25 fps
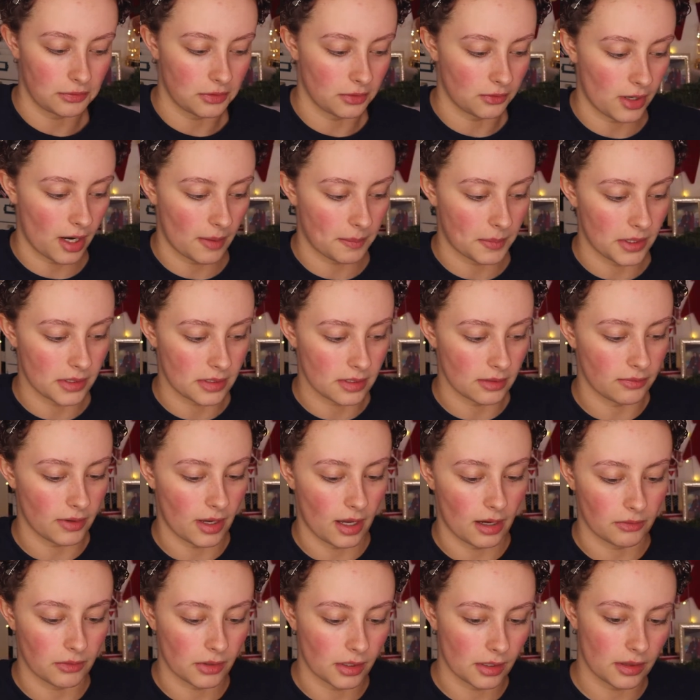the wrappers of
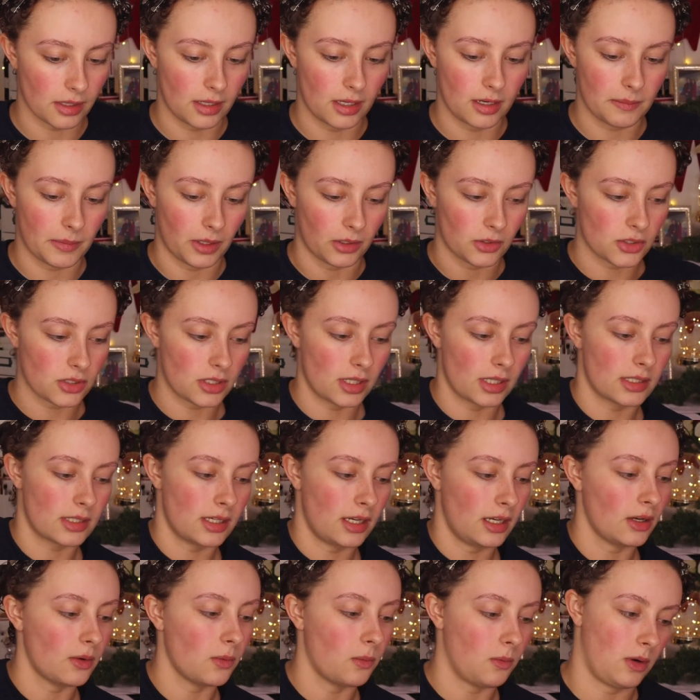everything, but I'll just like
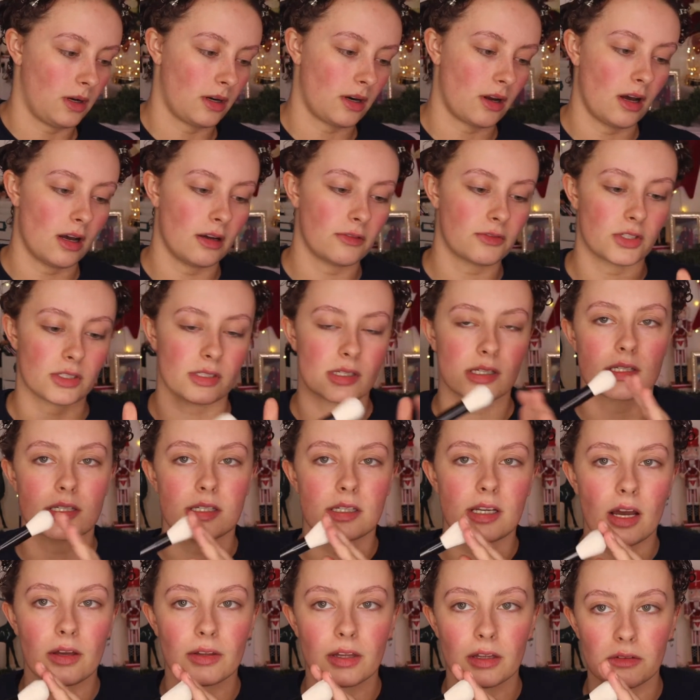take one off just to see
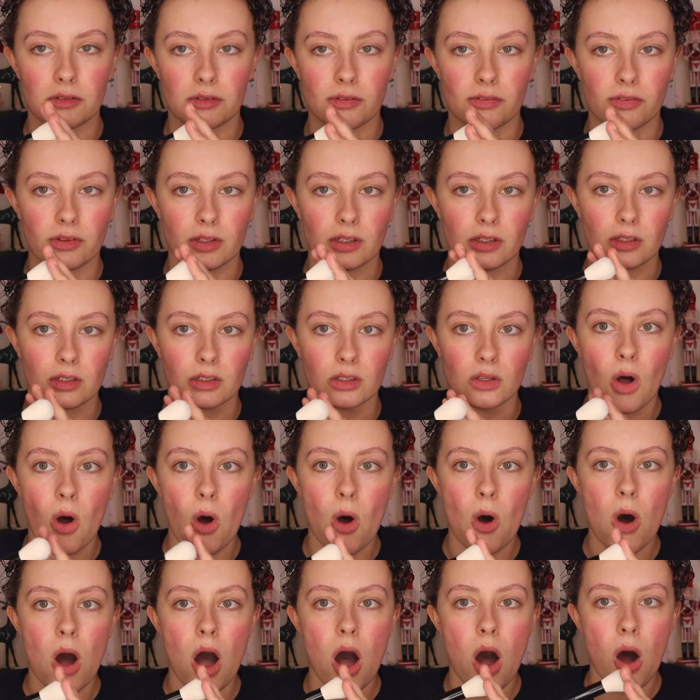how they feel.
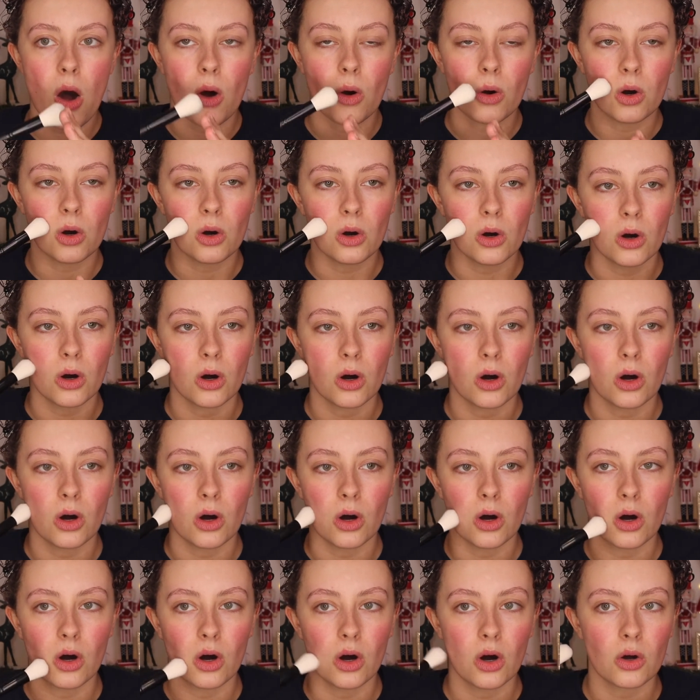Oh,
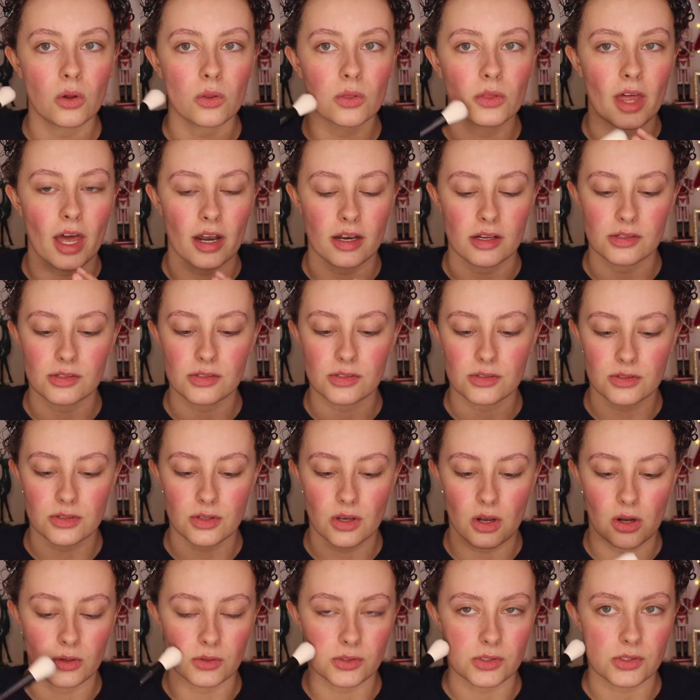that is
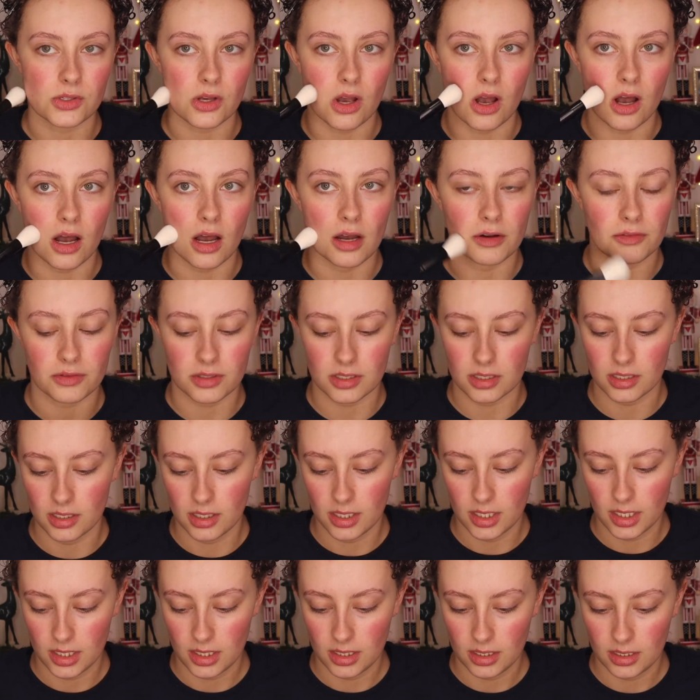so soft.
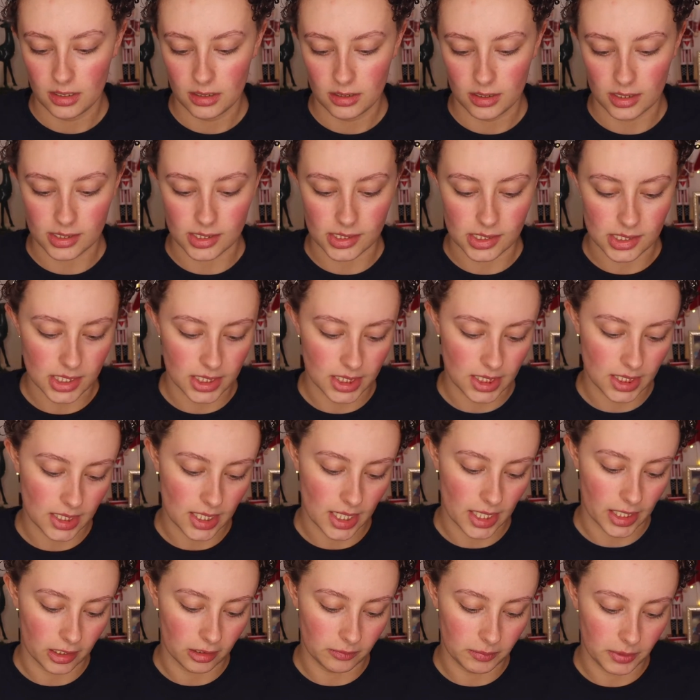This is the
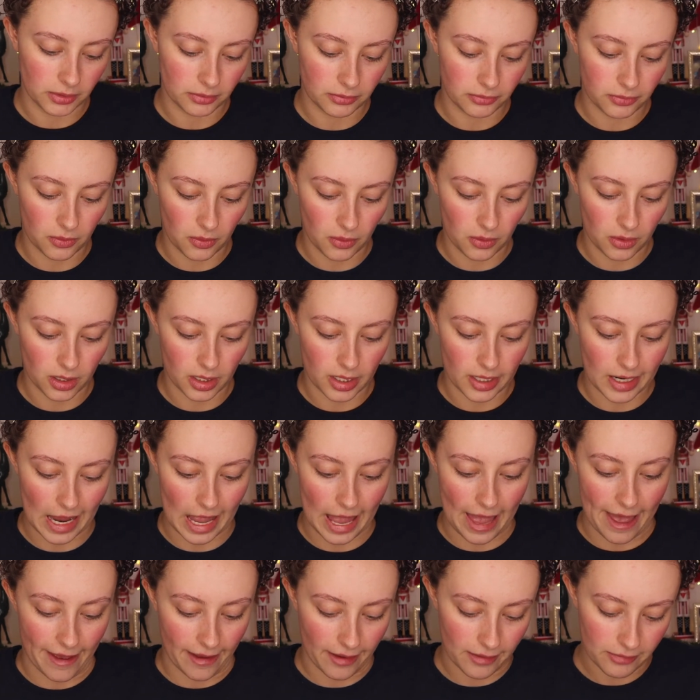
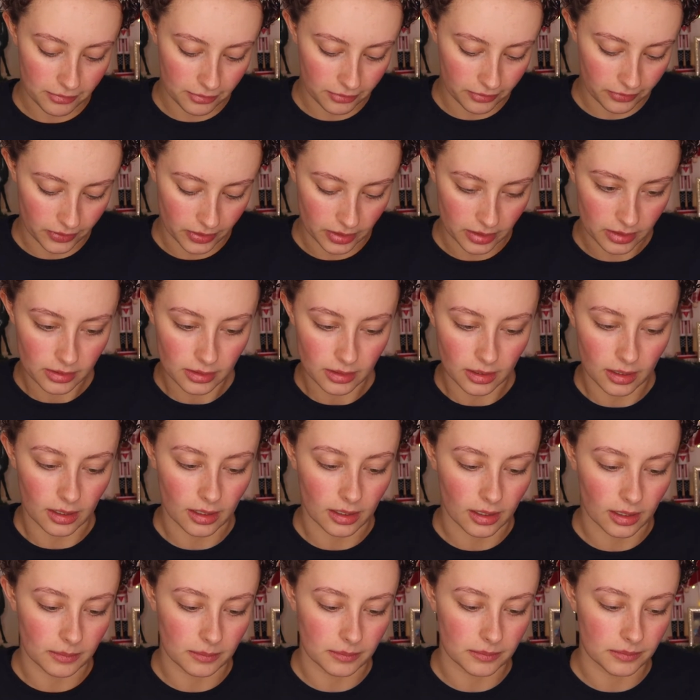LB4F.
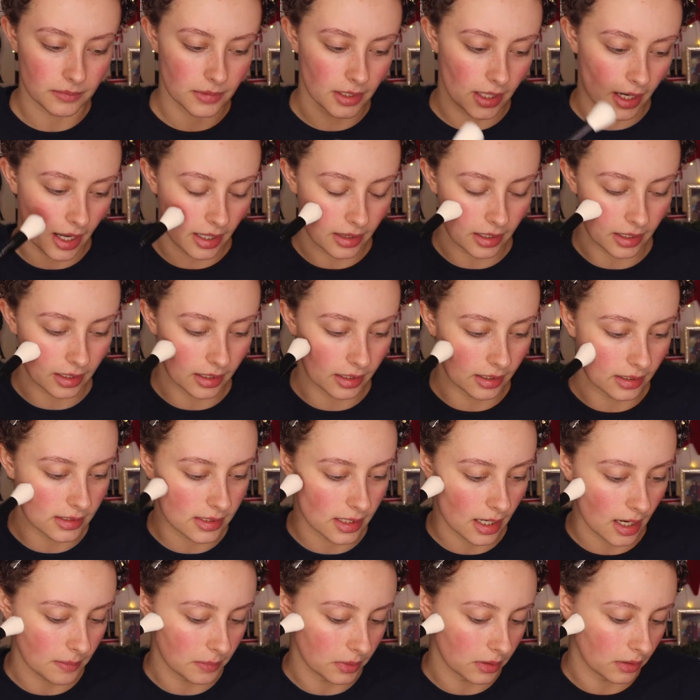He had like an
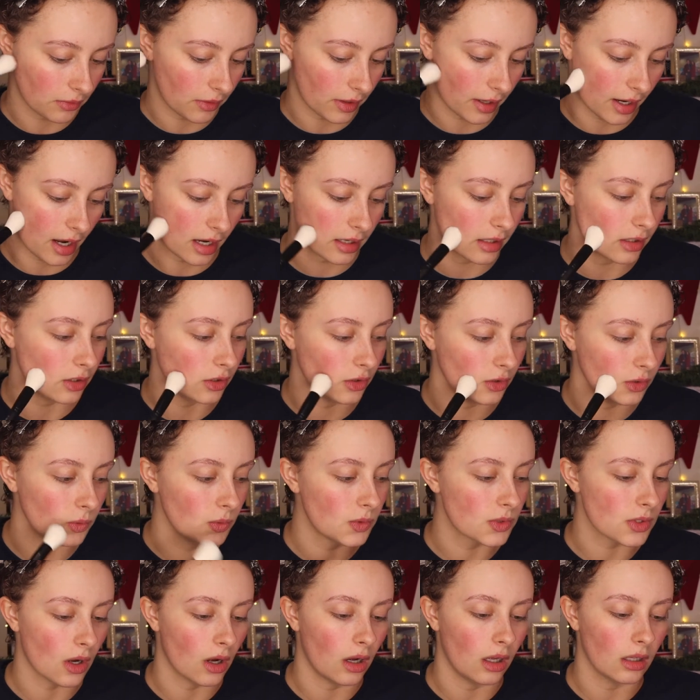example of like how to
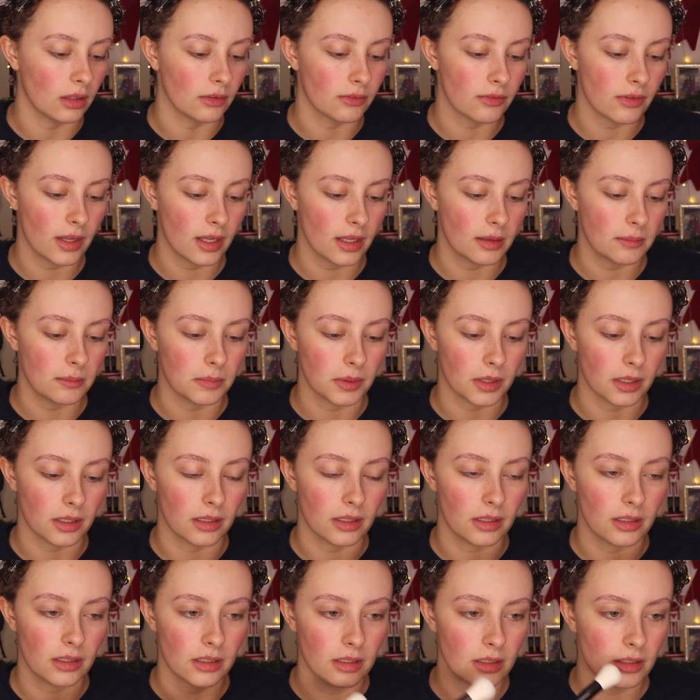use all of them, but